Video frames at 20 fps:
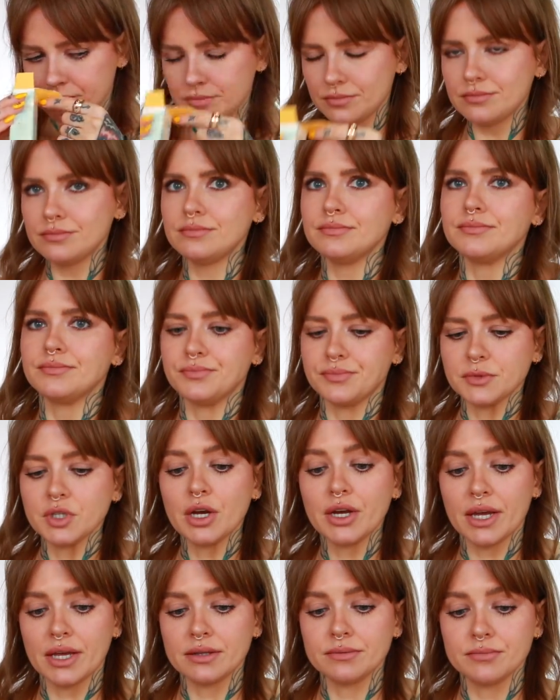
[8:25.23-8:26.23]
Mmm,
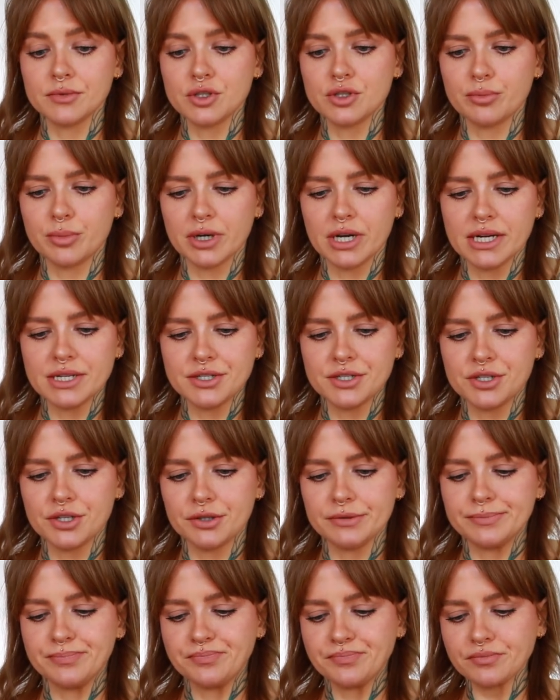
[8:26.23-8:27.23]
okay, super nice
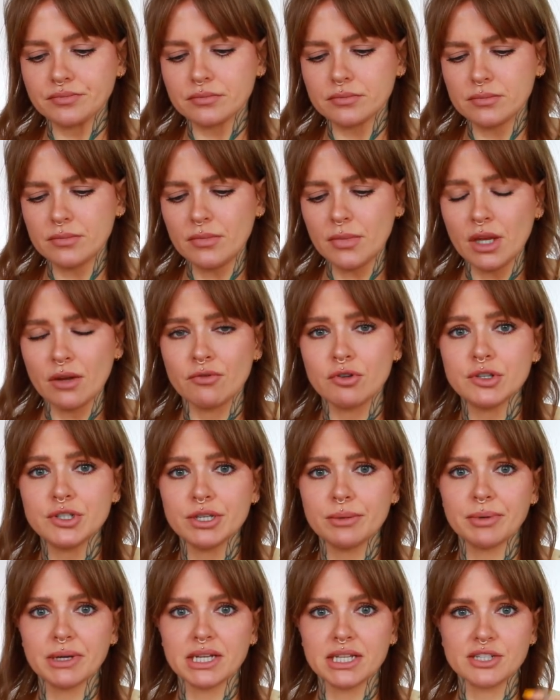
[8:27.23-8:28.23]
too. You
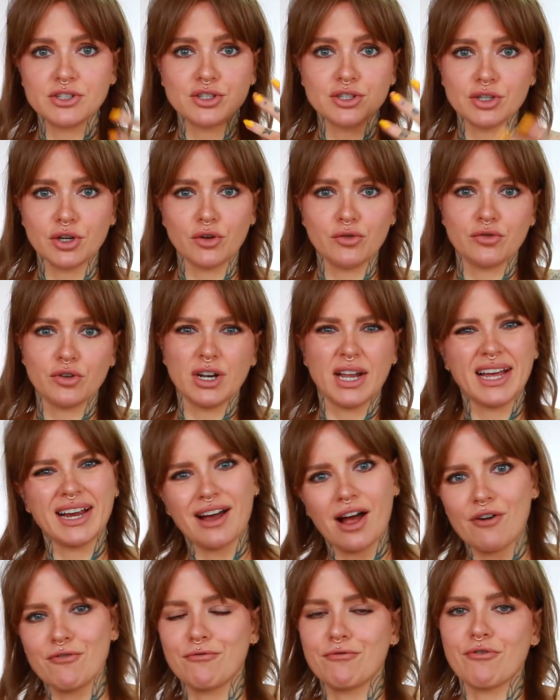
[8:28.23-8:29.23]
typically just go for like
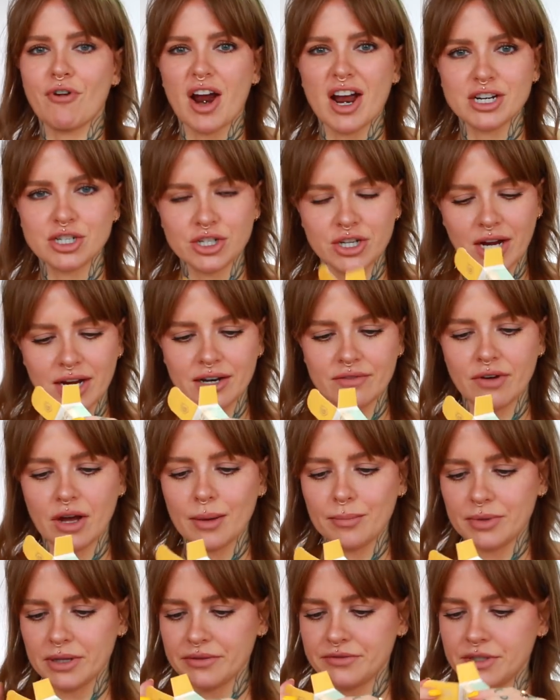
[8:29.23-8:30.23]
a fresh kind of
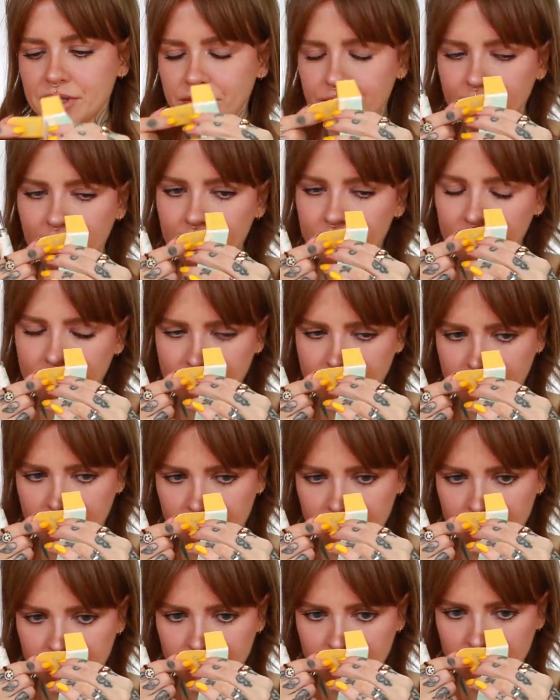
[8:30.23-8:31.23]
uplifting fragrance.
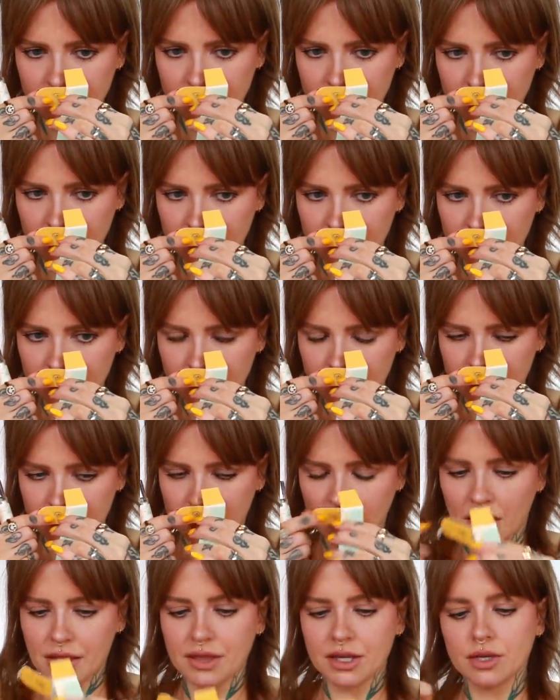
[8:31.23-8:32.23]

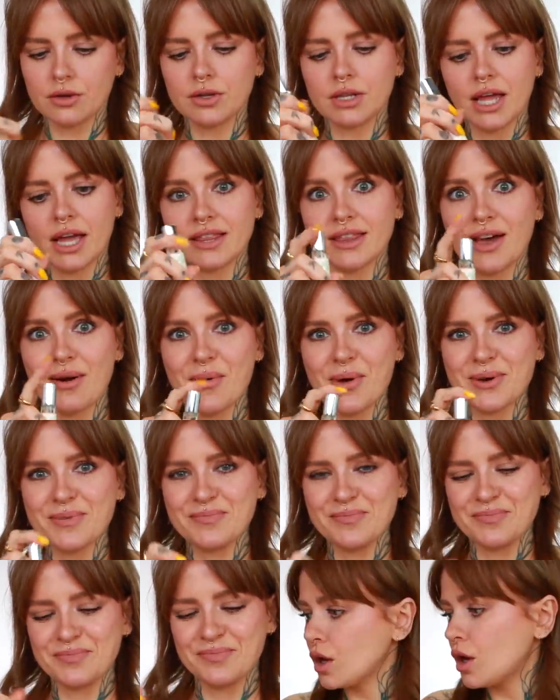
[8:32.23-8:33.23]
I think you would like that one.
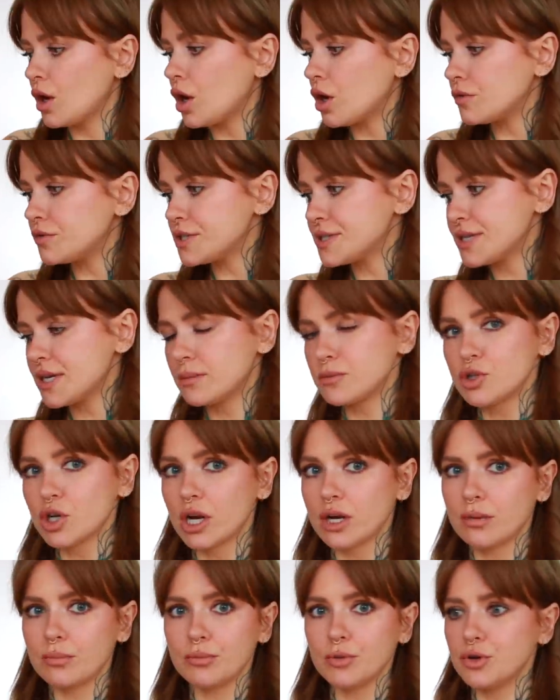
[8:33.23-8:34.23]
Obviously I'm
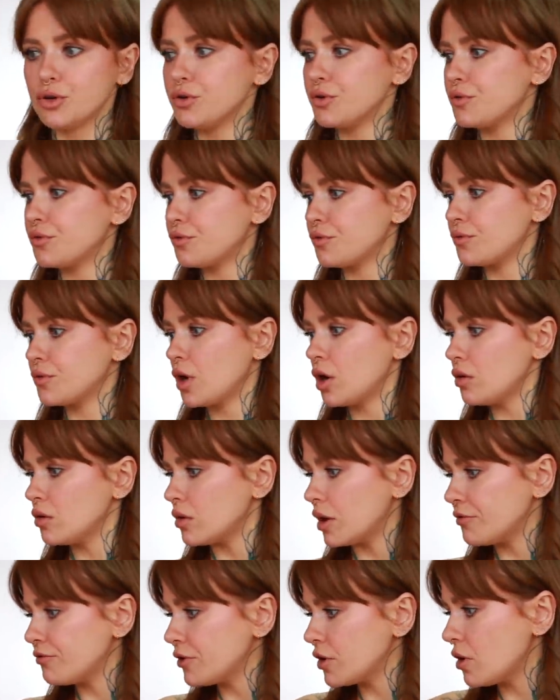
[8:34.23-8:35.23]
trying to move, oh,
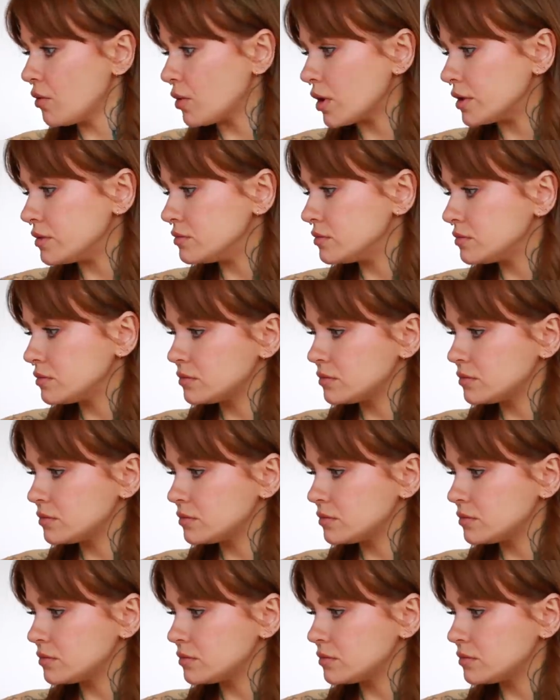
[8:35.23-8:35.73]
I forgot one.